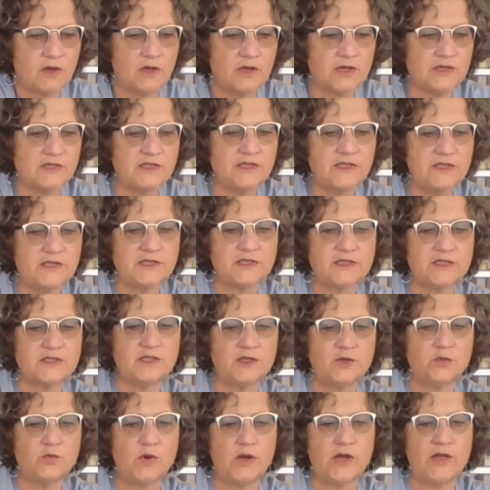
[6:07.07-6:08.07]
can see it's
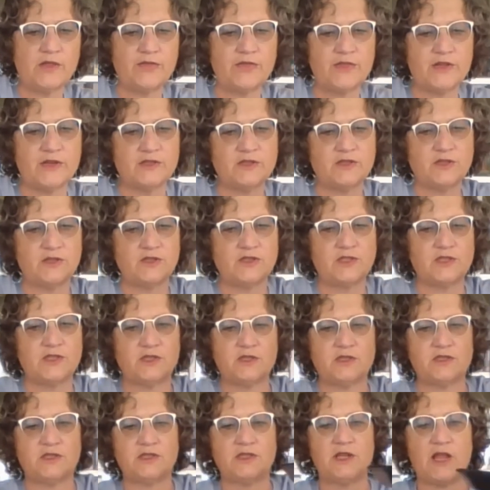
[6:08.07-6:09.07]
still wet, things are
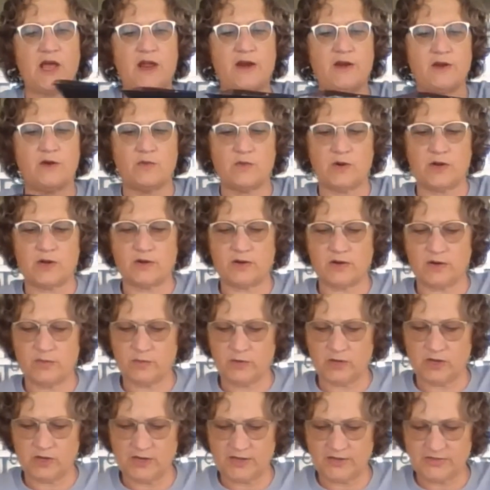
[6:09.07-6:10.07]
still sliding around. I'm
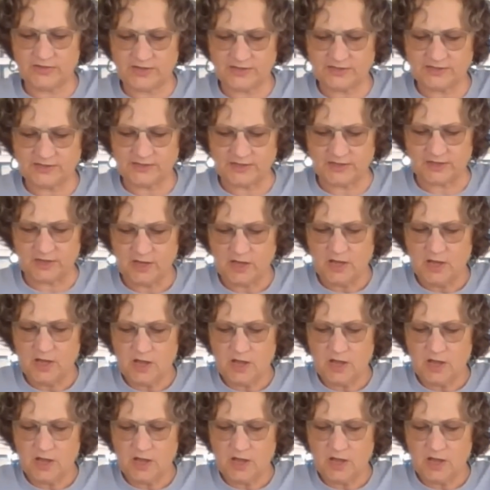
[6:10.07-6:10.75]
going to let that sit.